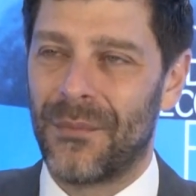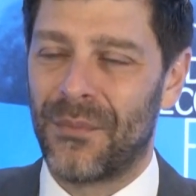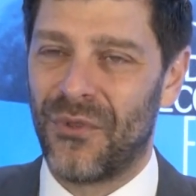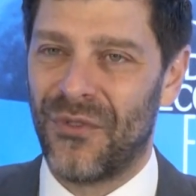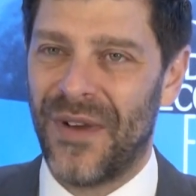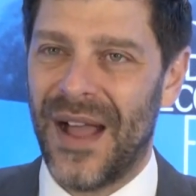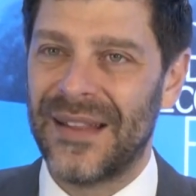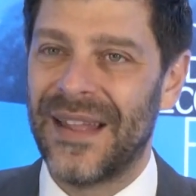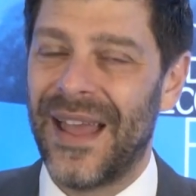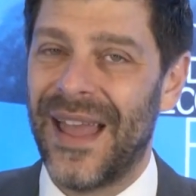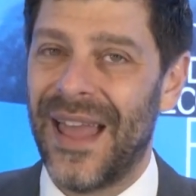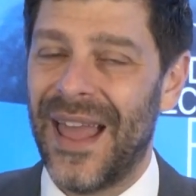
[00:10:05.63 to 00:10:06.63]
provide
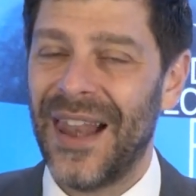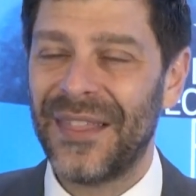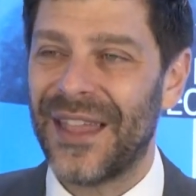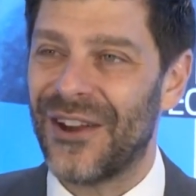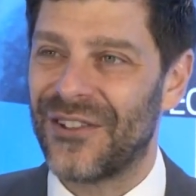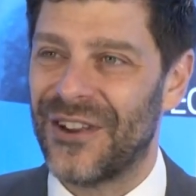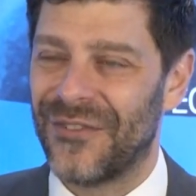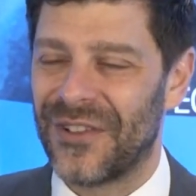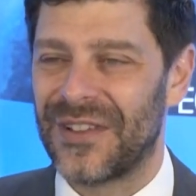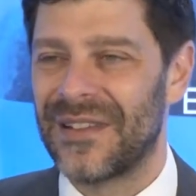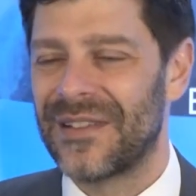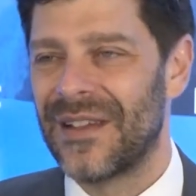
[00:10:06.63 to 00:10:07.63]
healthcare
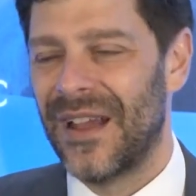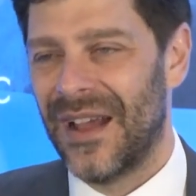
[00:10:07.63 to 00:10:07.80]
services